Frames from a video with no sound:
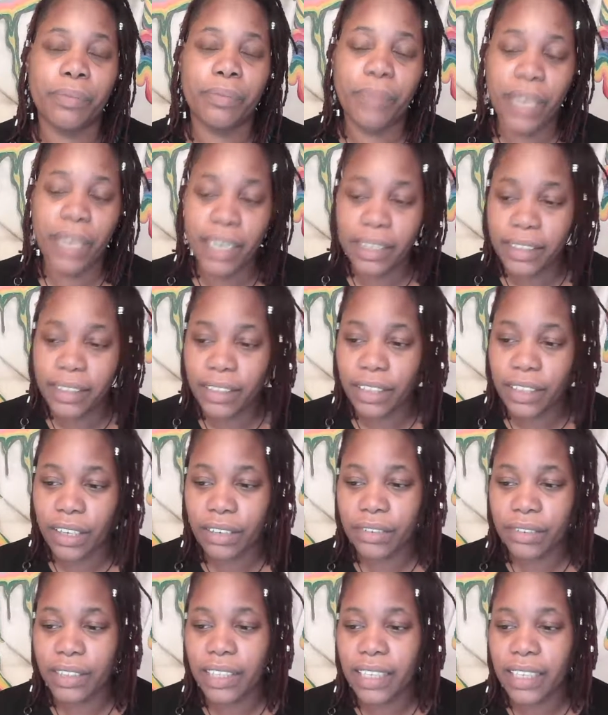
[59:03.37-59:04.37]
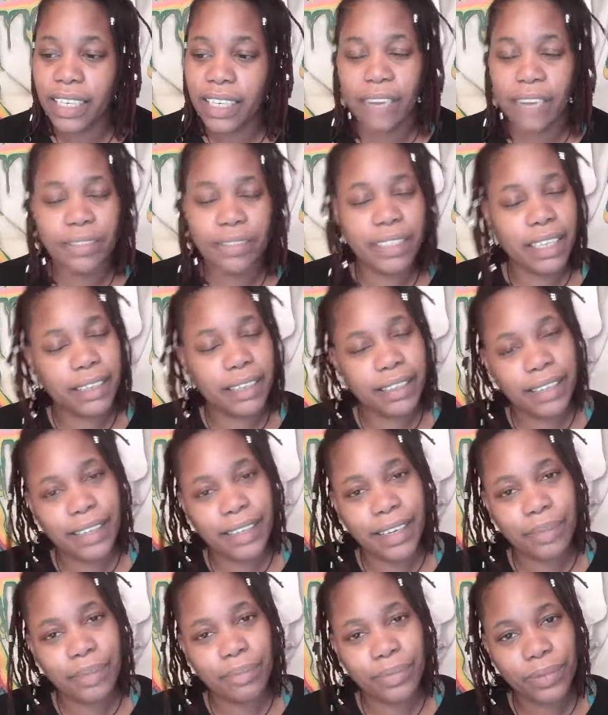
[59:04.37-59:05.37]
But, every time you
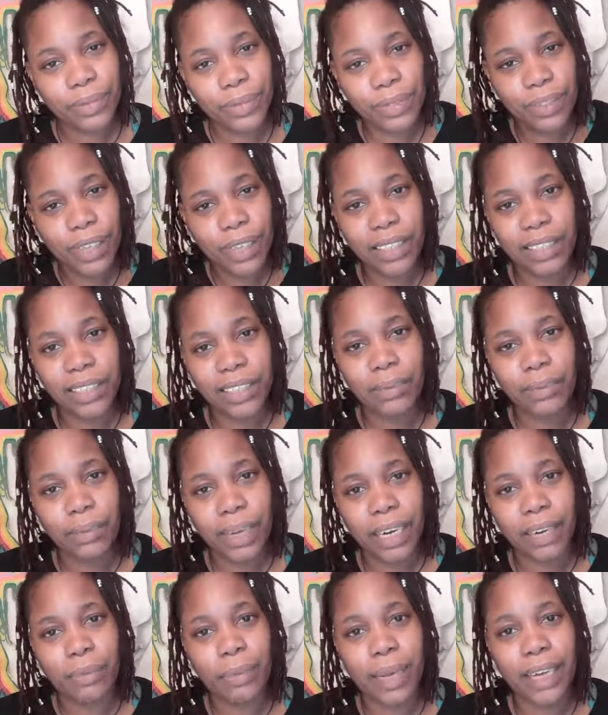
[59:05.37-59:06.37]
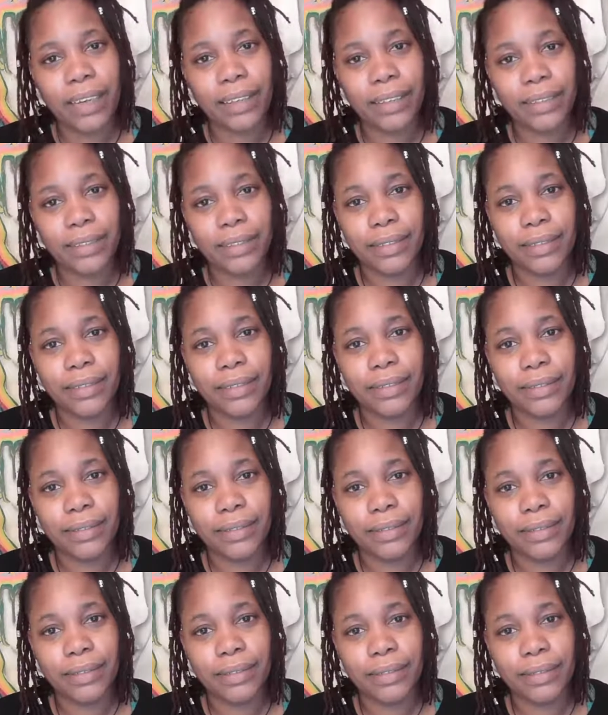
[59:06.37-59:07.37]
get up, talk to somebody about it.
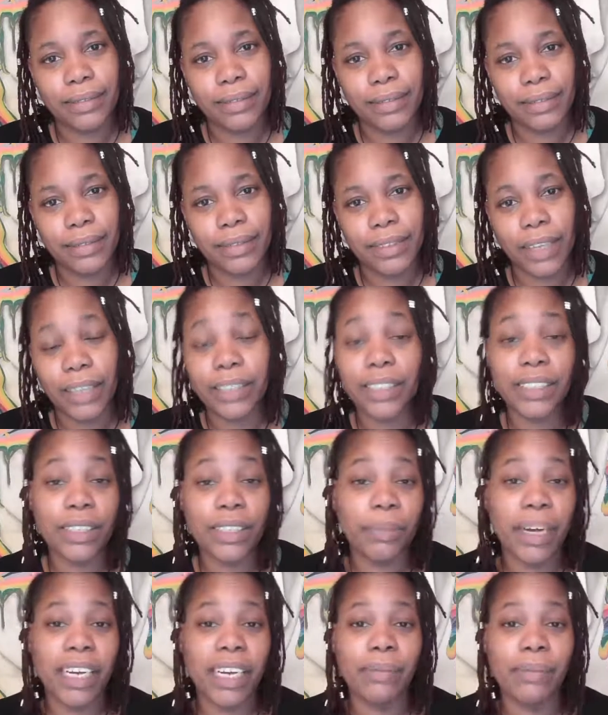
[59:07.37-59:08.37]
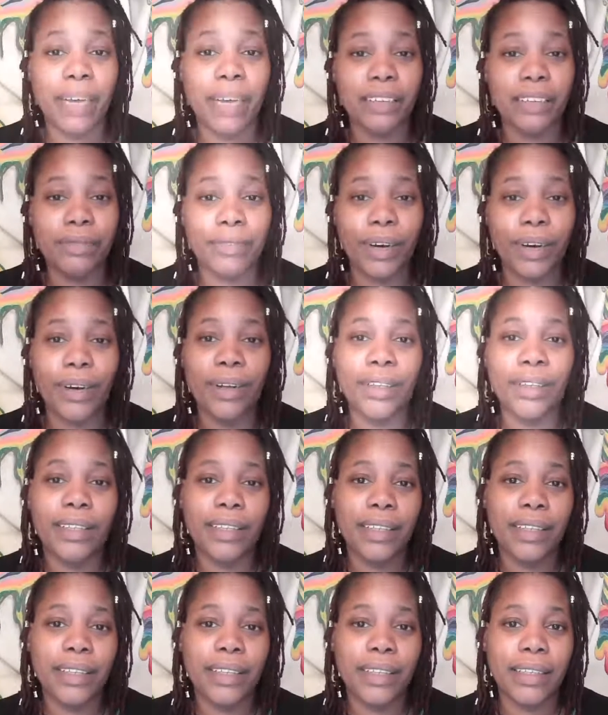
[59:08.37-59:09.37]
Talk to somebody about your fall,
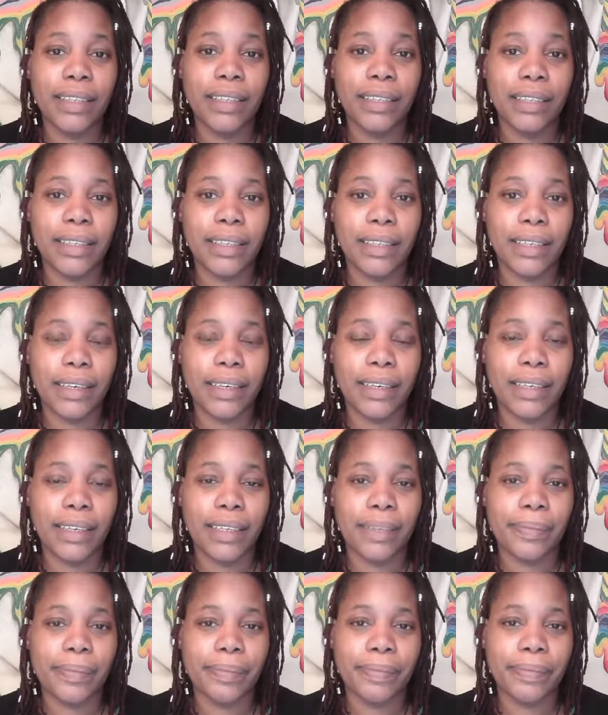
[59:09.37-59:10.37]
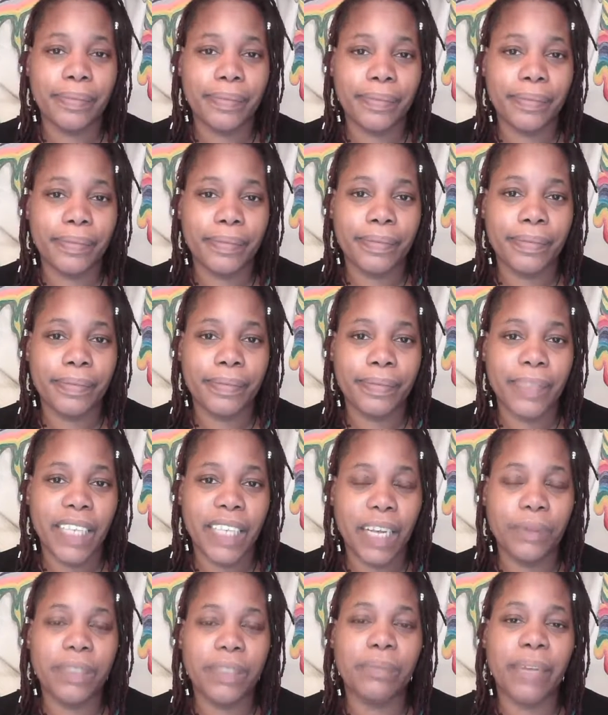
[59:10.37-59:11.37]
and
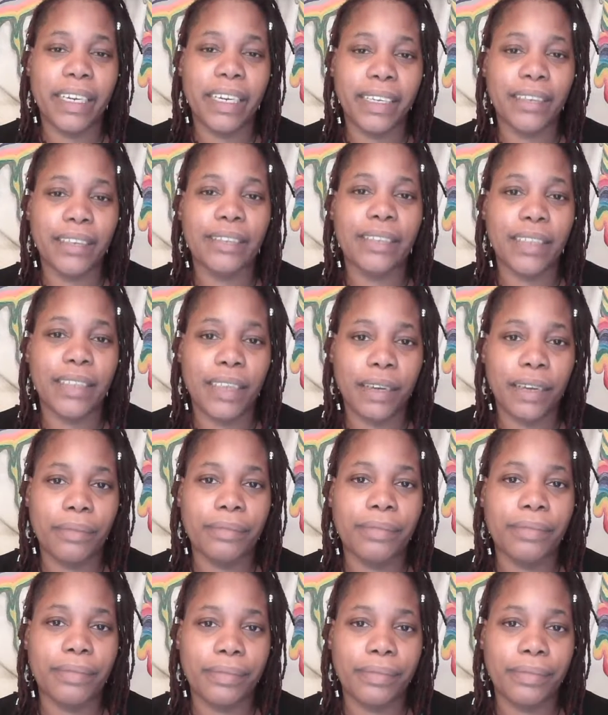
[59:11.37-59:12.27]
help somebody else get up.